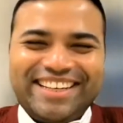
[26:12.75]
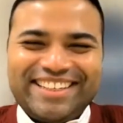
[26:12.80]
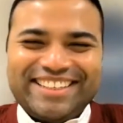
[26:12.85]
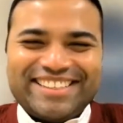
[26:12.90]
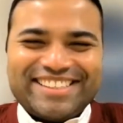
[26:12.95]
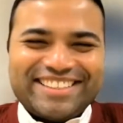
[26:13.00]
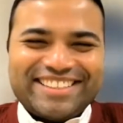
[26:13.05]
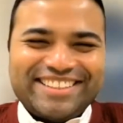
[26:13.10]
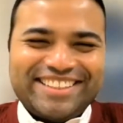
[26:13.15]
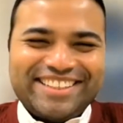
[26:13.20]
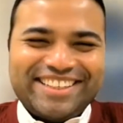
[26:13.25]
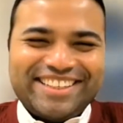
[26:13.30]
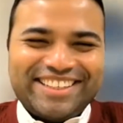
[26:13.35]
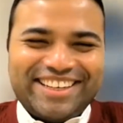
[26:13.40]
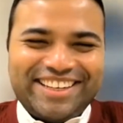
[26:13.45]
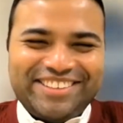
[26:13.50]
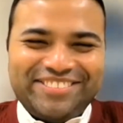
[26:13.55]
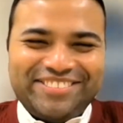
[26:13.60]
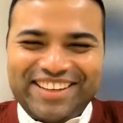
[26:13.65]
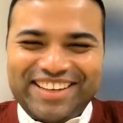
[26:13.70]
It's,
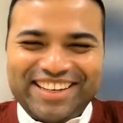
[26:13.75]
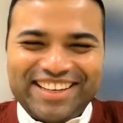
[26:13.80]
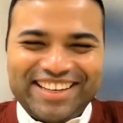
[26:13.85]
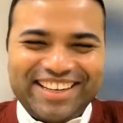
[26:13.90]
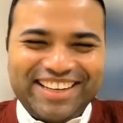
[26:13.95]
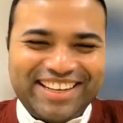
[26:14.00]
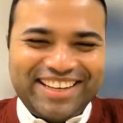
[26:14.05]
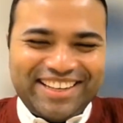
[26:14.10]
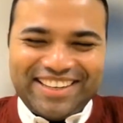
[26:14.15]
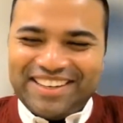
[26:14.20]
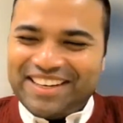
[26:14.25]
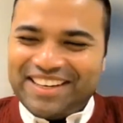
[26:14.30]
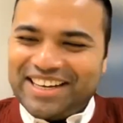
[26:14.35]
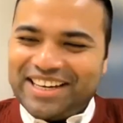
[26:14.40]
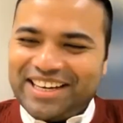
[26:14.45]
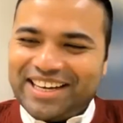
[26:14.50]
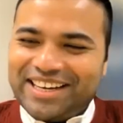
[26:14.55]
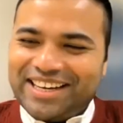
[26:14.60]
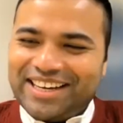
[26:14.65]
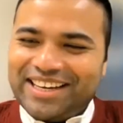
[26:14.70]
I feel like,
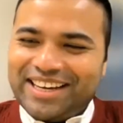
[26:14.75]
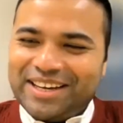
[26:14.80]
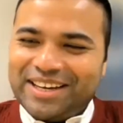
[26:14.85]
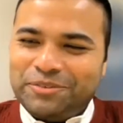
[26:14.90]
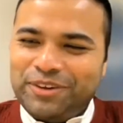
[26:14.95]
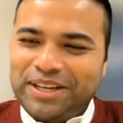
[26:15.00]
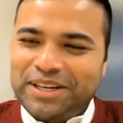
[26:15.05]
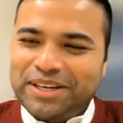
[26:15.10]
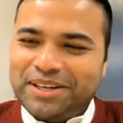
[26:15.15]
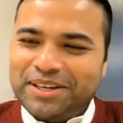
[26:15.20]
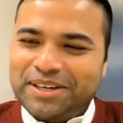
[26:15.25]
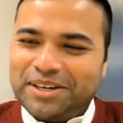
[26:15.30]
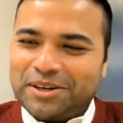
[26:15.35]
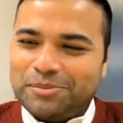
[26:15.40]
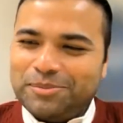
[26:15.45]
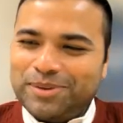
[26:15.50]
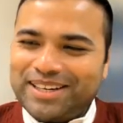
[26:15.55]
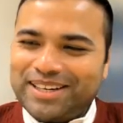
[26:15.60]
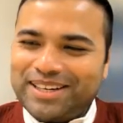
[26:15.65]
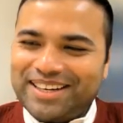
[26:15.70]
I feel a
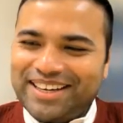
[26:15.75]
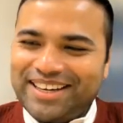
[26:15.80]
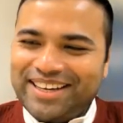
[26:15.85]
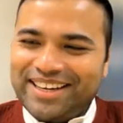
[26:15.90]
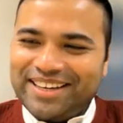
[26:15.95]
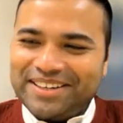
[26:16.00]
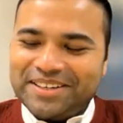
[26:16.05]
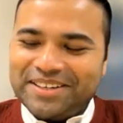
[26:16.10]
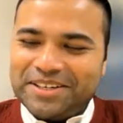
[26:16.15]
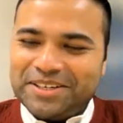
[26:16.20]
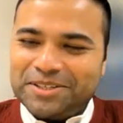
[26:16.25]
little bit like